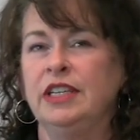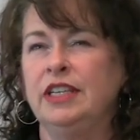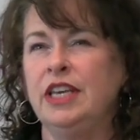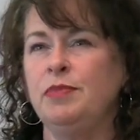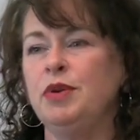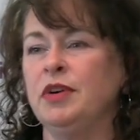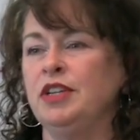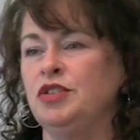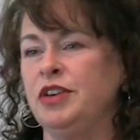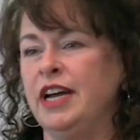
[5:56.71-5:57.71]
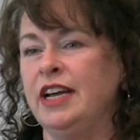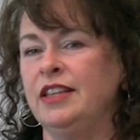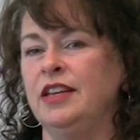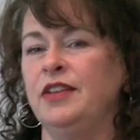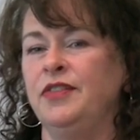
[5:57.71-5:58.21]
keep you on track
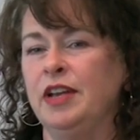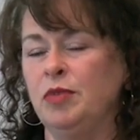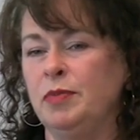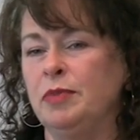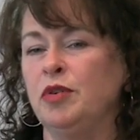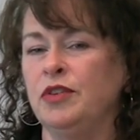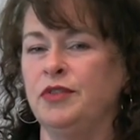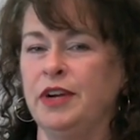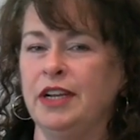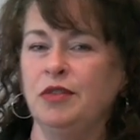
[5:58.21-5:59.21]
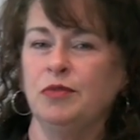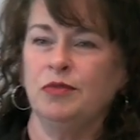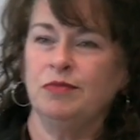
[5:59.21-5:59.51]
than a family member or friend